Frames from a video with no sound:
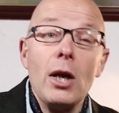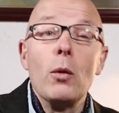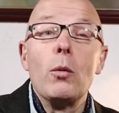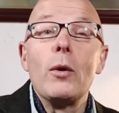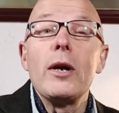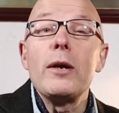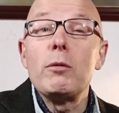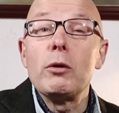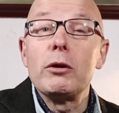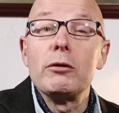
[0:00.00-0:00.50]

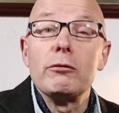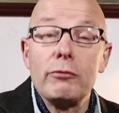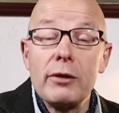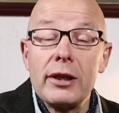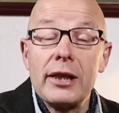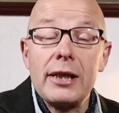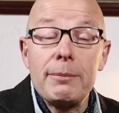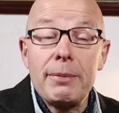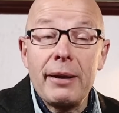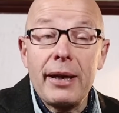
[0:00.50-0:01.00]
We wouldn't
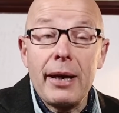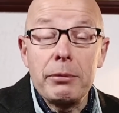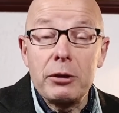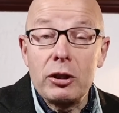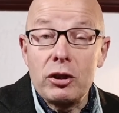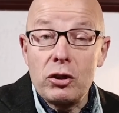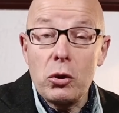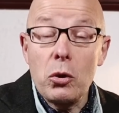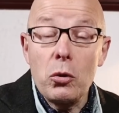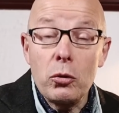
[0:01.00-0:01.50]
really be able
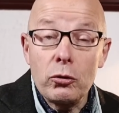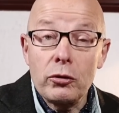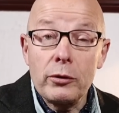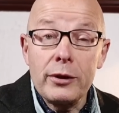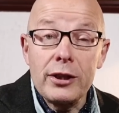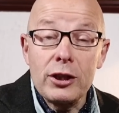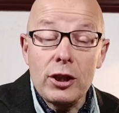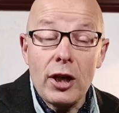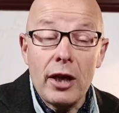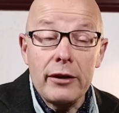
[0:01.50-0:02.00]
to talk to
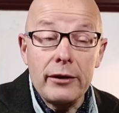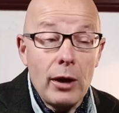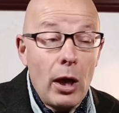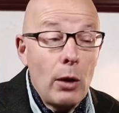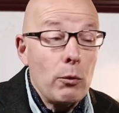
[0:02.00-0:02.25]
each other.